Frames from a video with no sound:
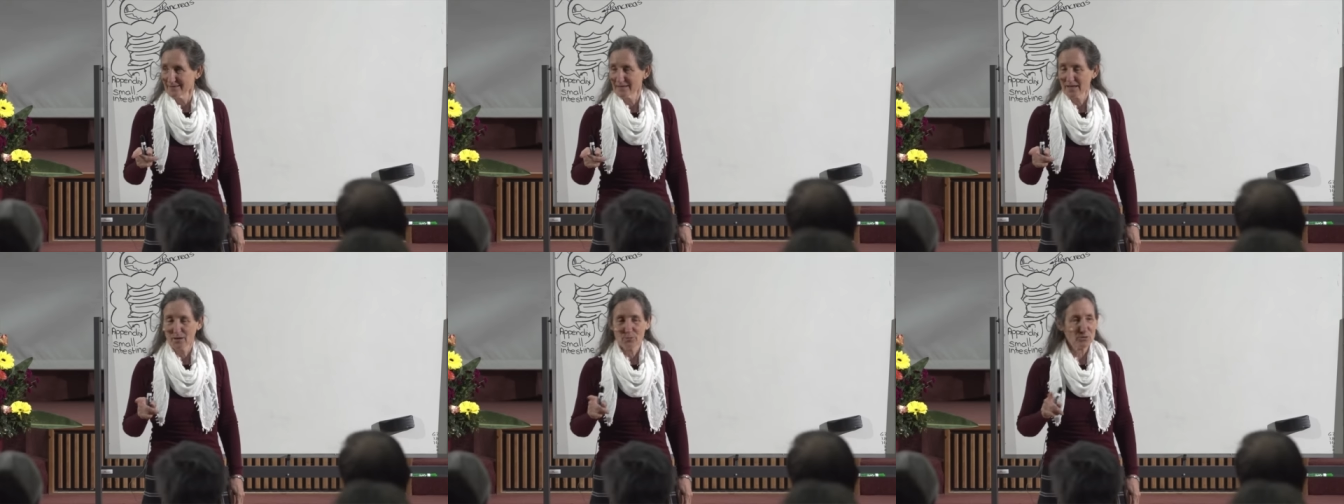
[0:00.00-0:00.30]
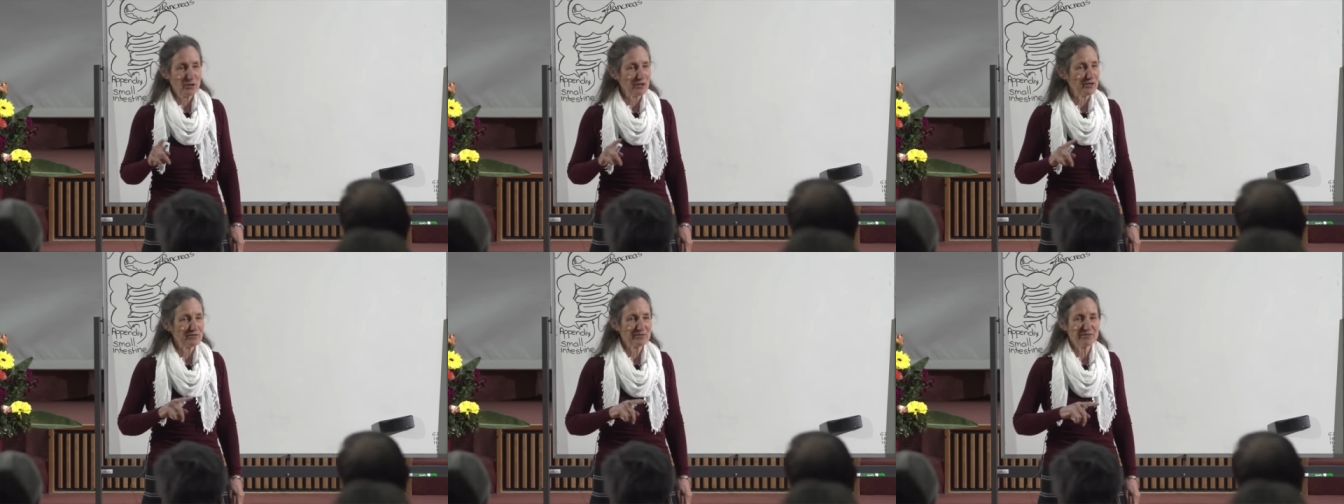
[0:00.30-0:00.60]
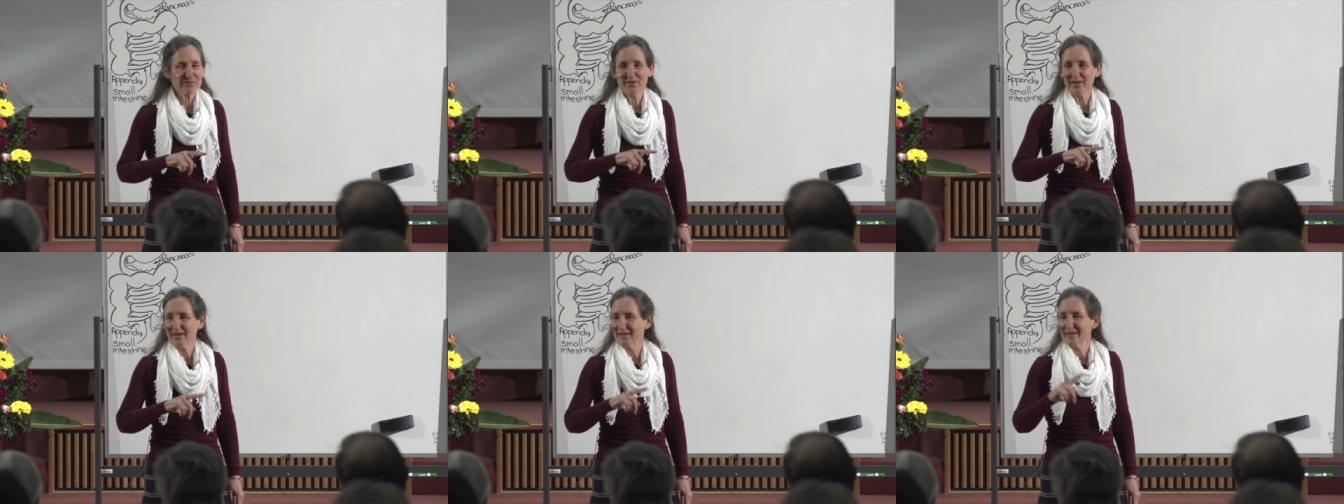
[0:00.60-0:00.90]
They weren't
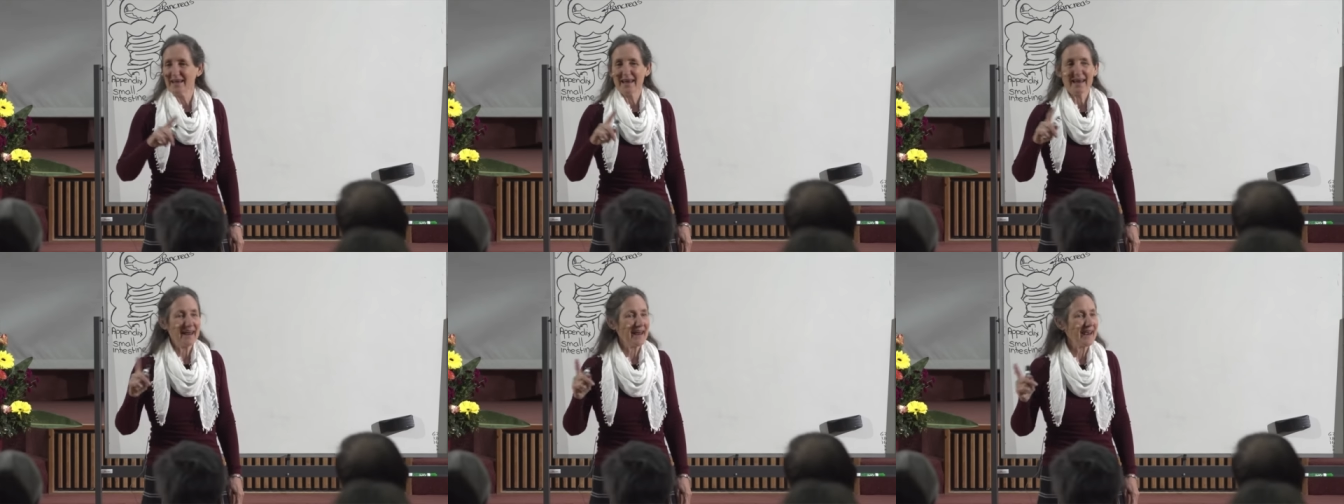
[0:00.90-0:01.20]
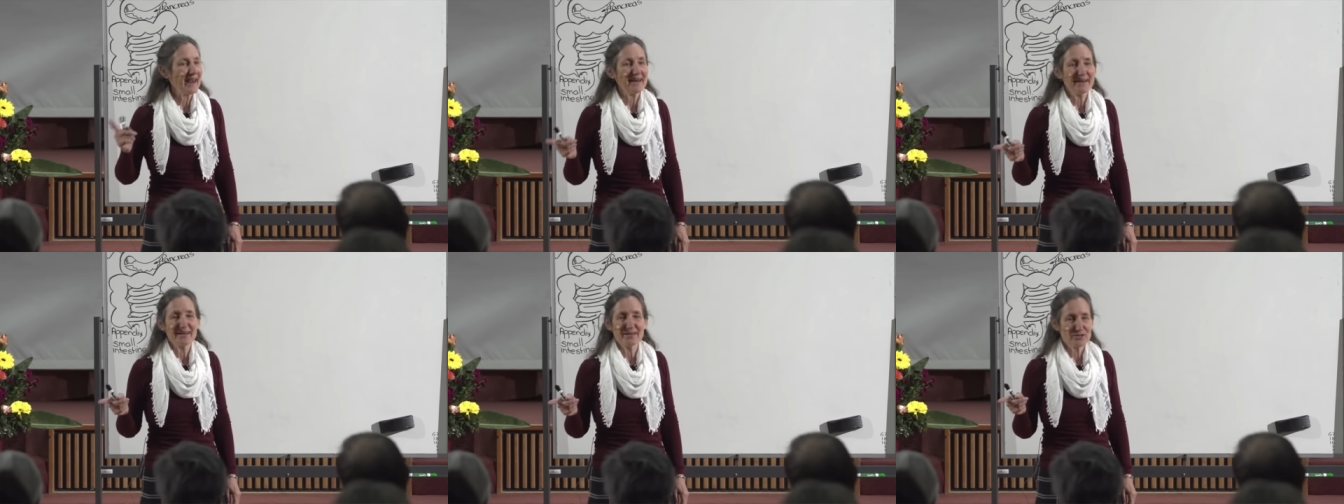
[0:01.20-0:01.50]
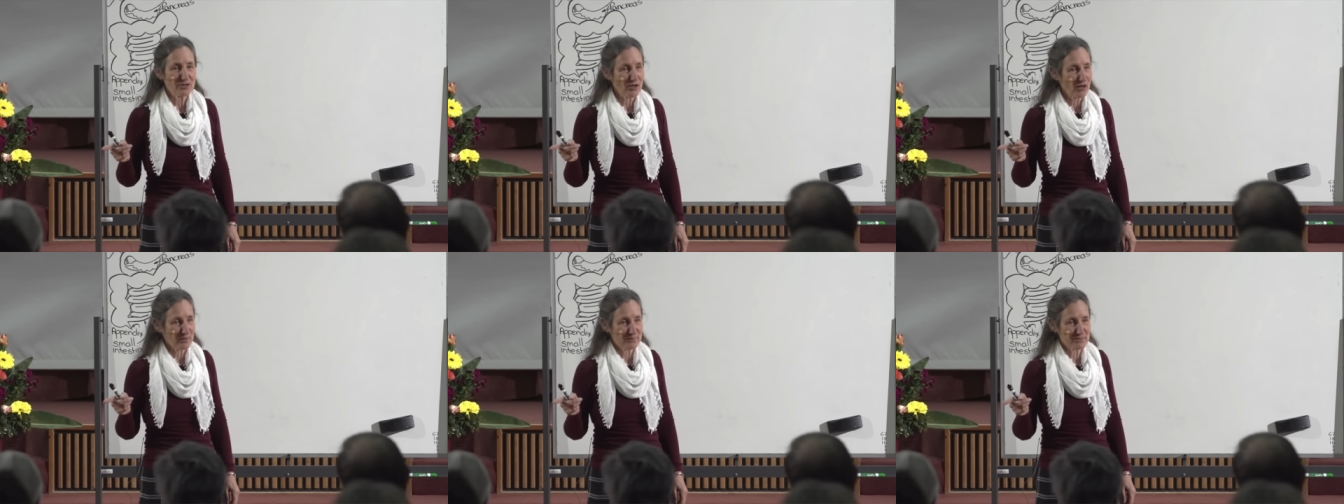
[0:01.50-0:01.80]
fed any
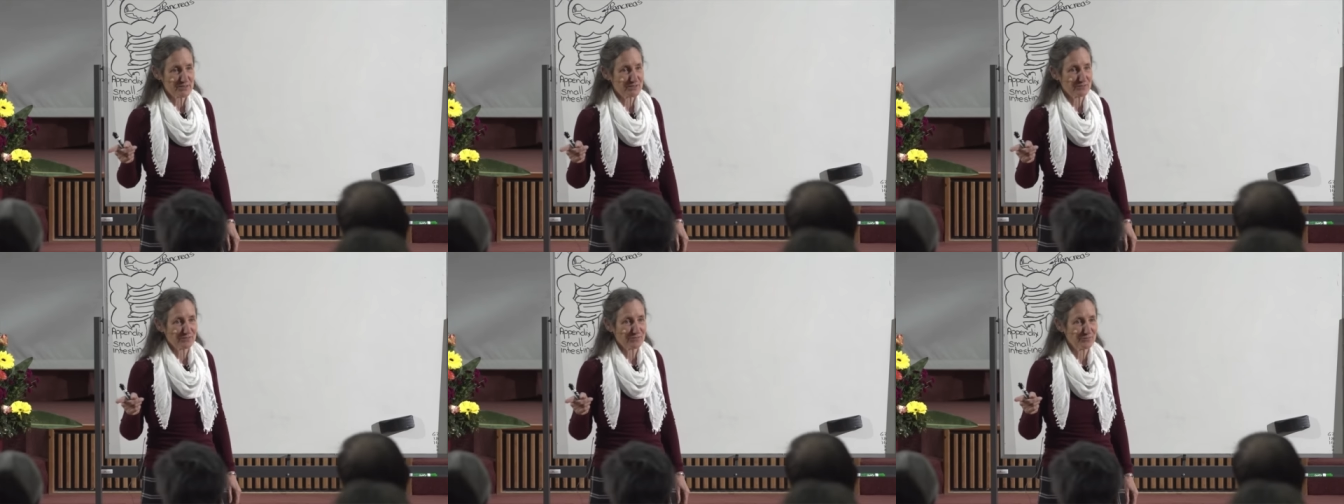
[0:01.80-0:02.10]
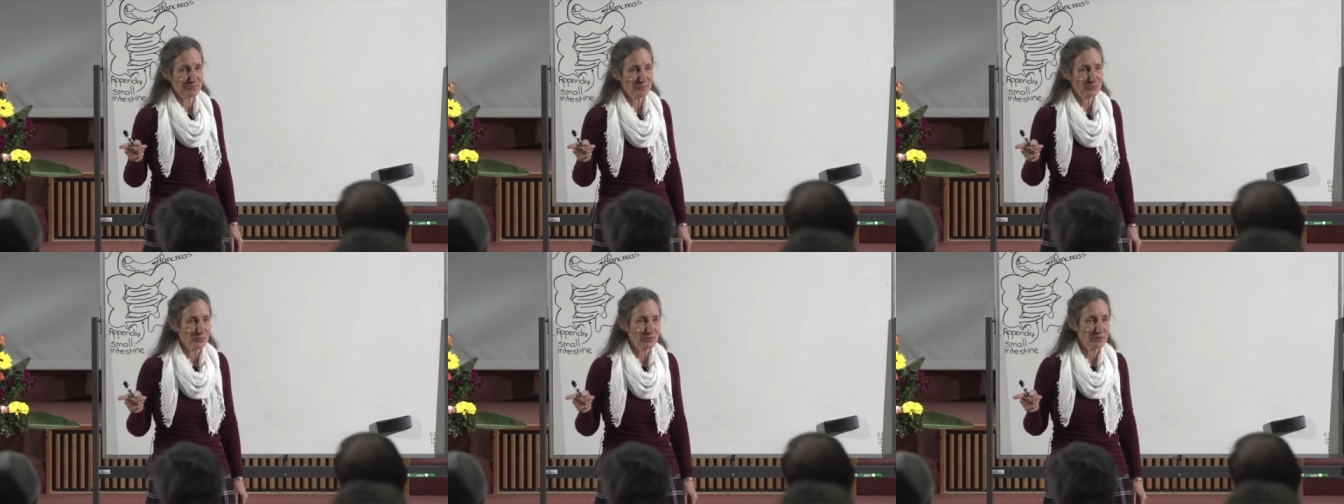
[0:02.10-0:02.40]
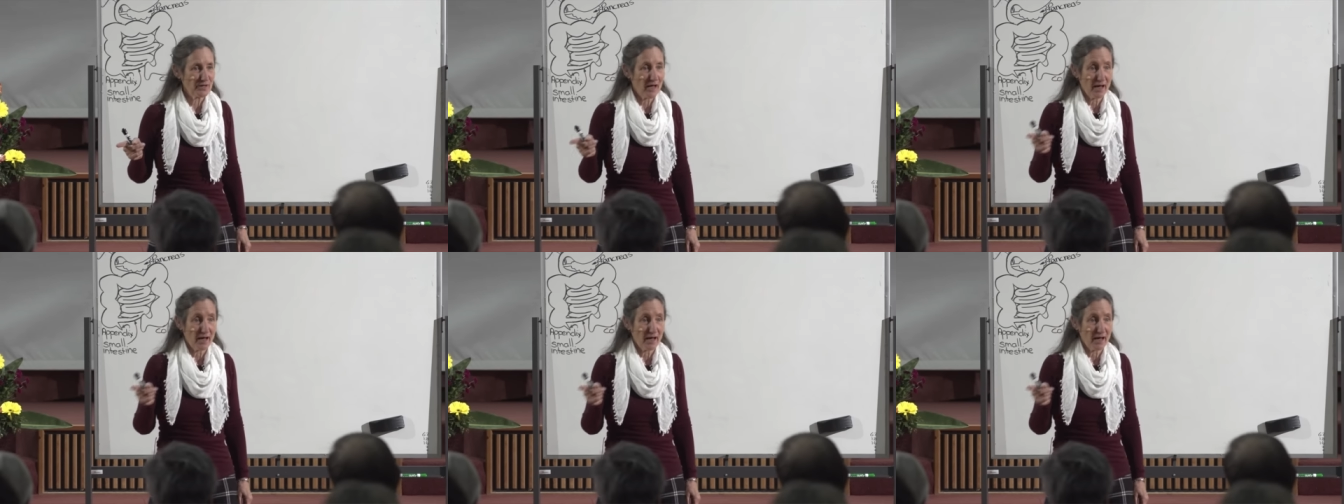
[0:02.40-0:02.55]
types of food